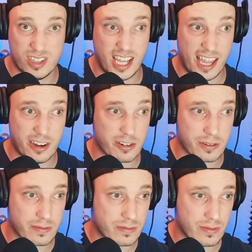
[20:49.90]
10
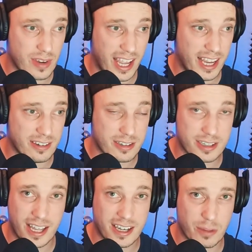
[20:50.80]
or 8 to
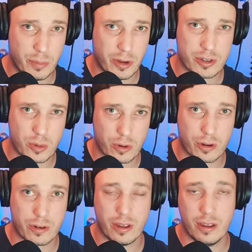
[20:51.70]
10 computers
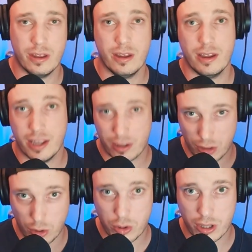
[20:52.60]
ordered
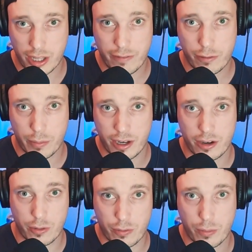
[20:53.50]
locally for me to
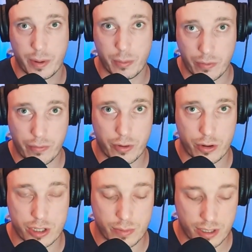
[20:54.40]
do for people for
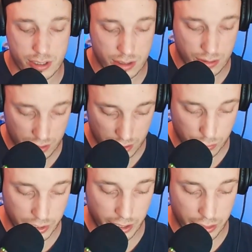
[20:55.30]
Christmas.
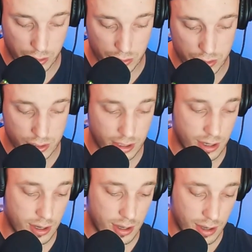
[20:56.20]
Completed those.
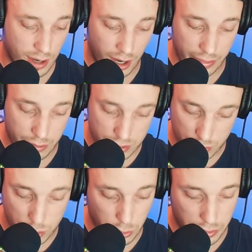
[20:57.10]
There's some
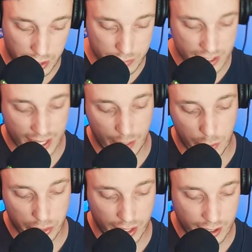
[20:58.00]
cool themes that came
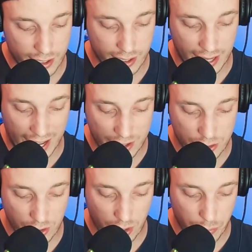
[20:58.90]
out then. I did an
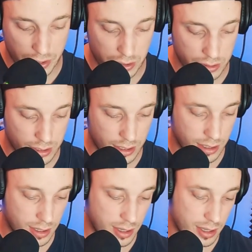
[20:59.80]
astronaut build.
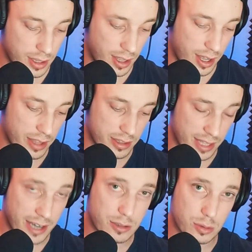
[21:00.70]
The
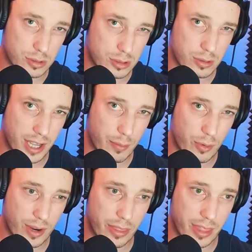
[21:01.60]
Landcool 2 came
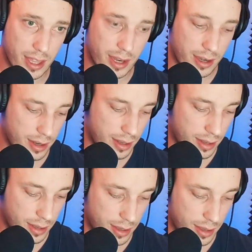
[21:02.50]
around then.
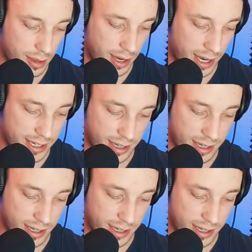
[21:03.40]
I